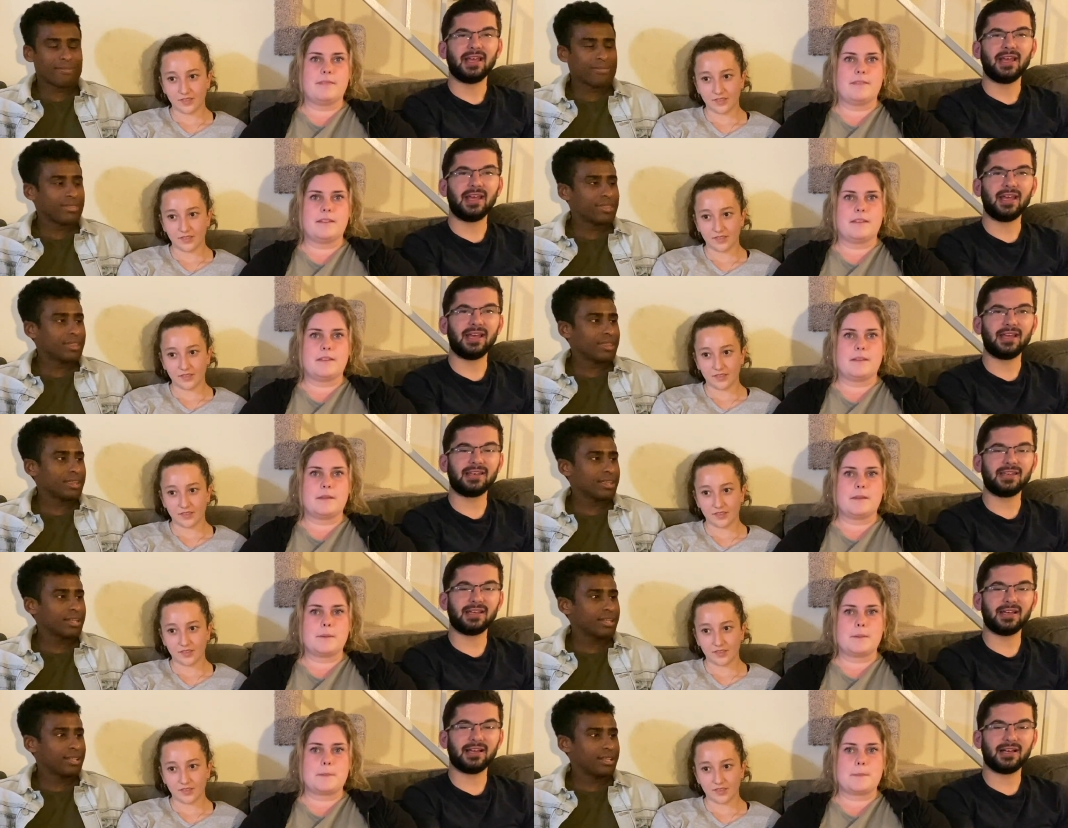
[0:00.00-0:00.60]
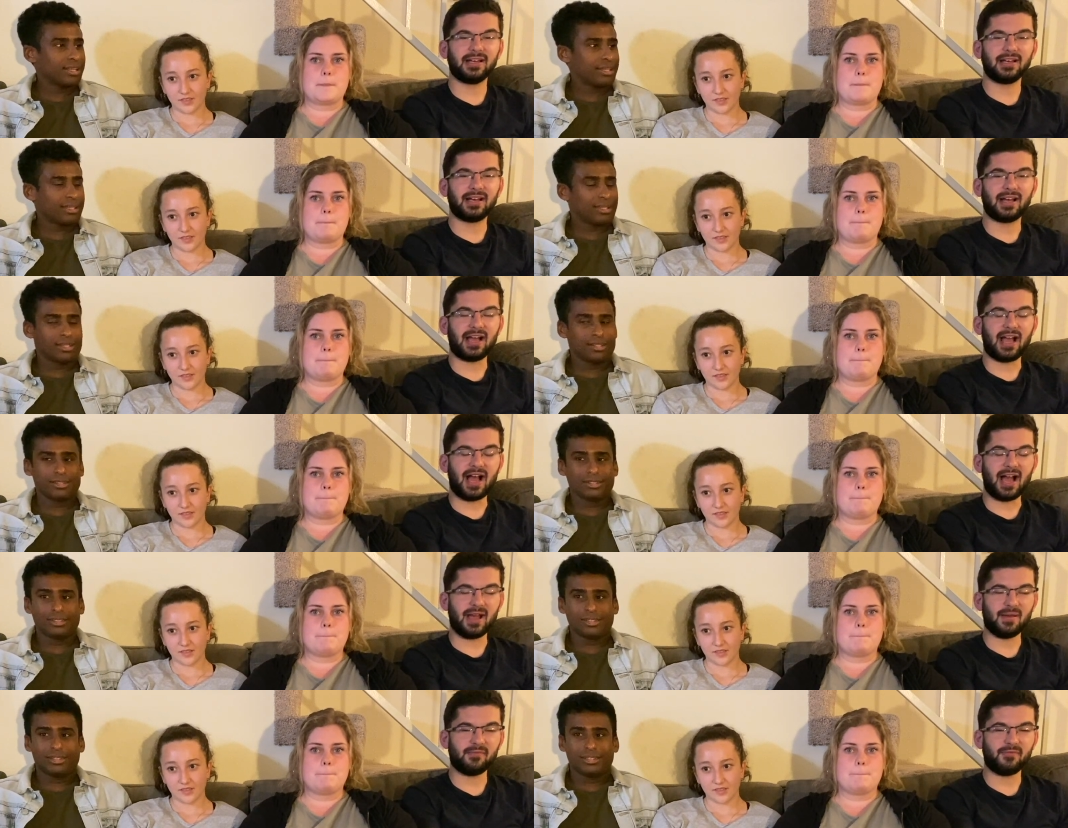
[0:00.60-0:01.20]
Speaker 1: And uh,
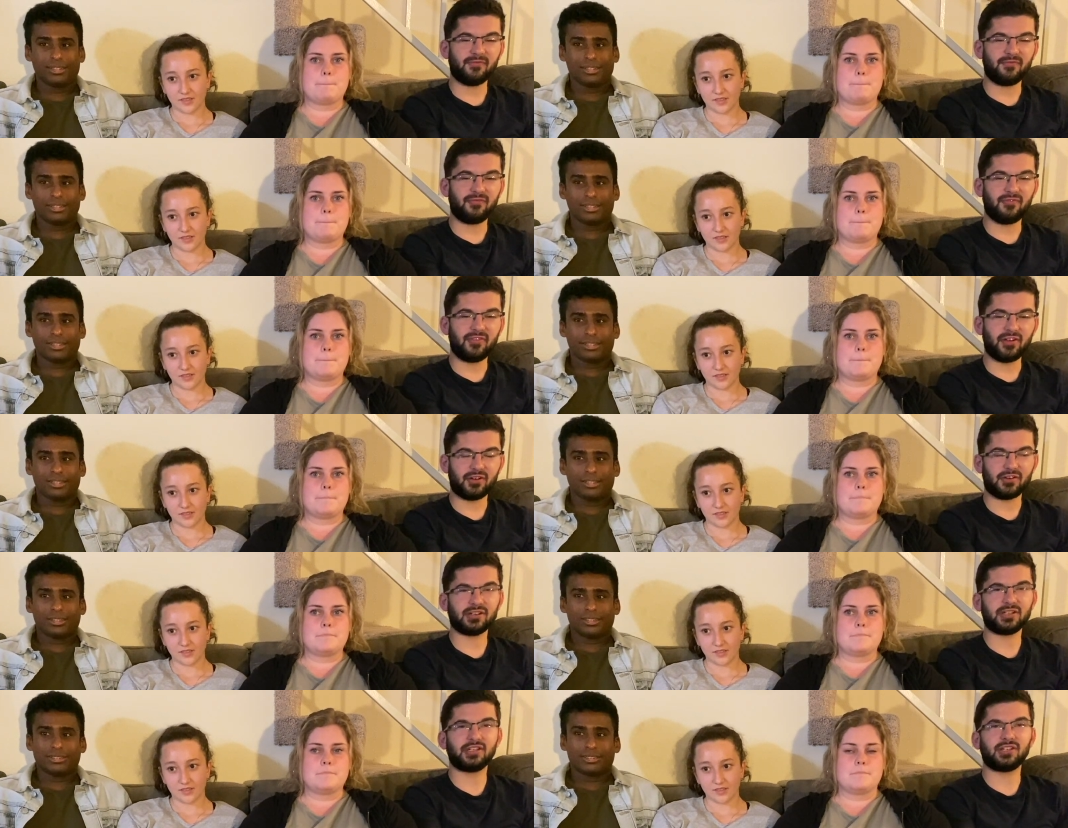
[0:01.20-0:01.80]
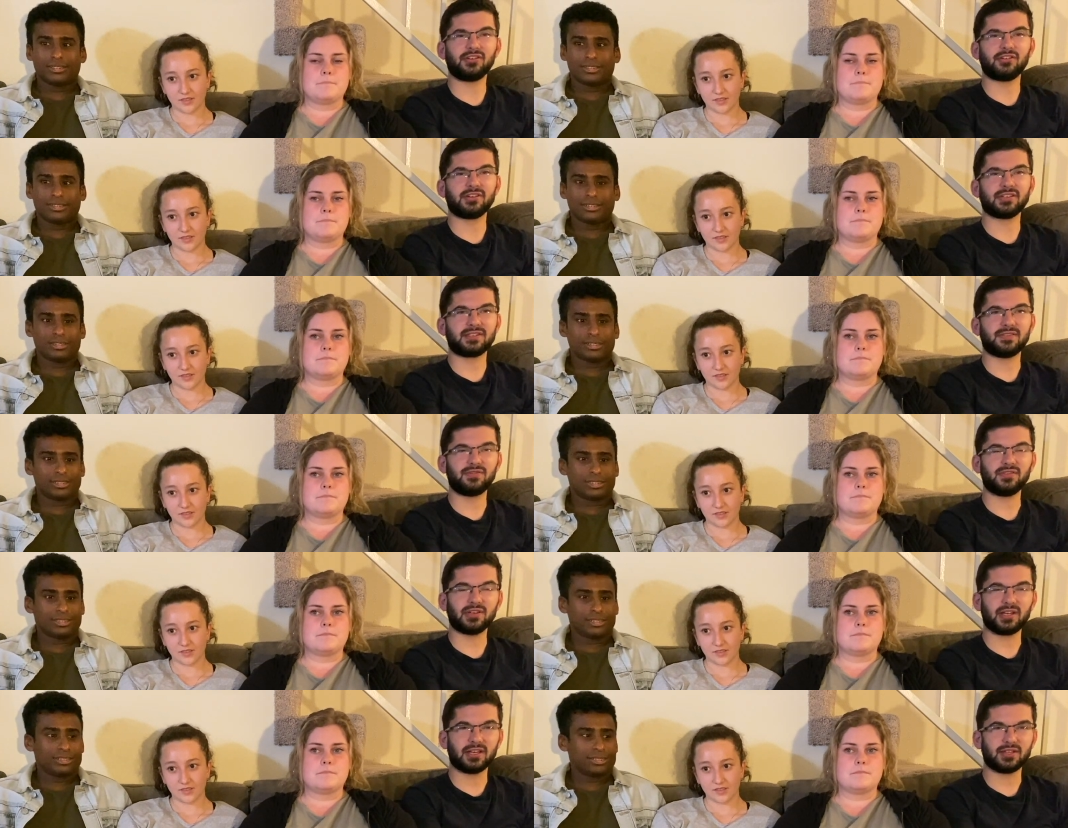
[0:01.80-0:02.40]
I'm very curious
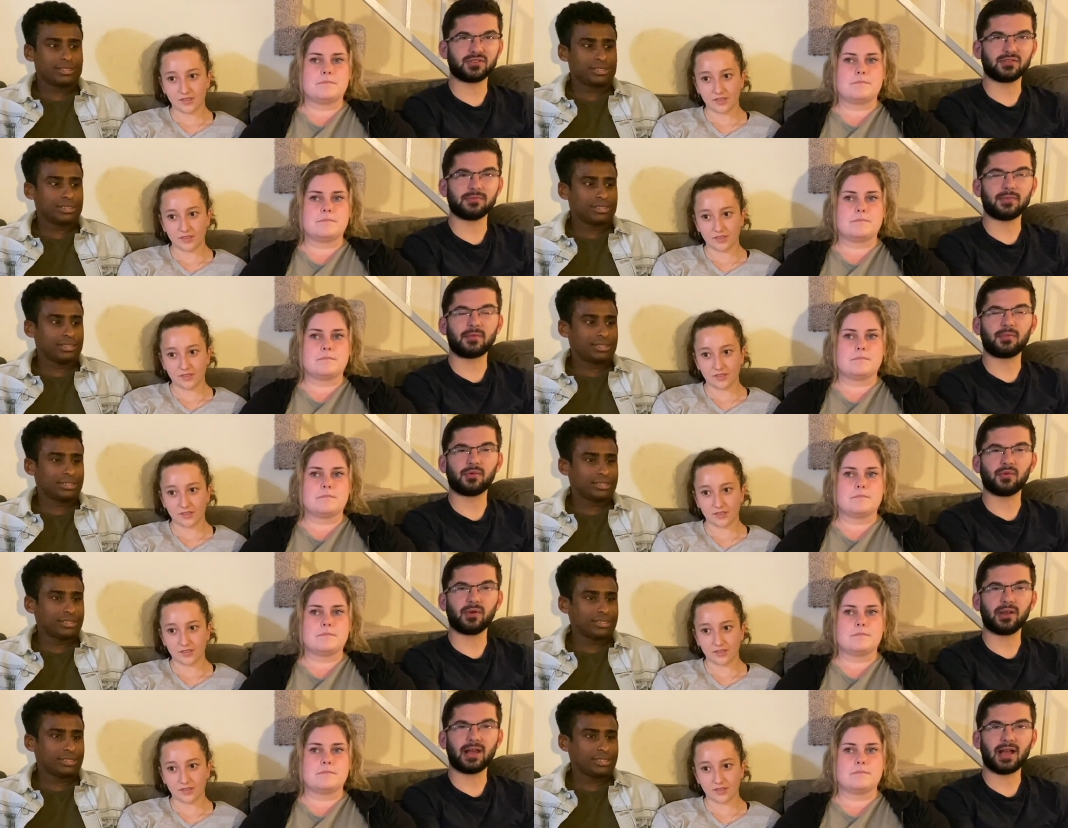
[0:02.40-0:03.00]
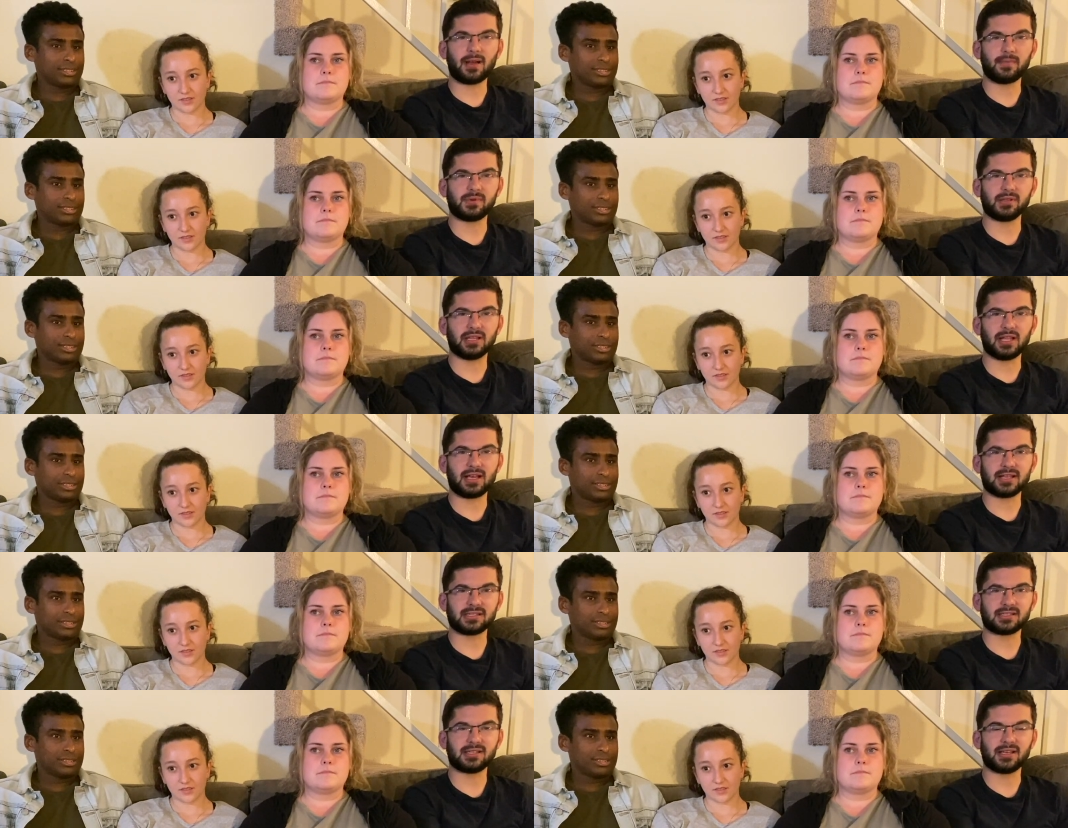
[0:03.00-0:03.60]
if you guys remember what happened last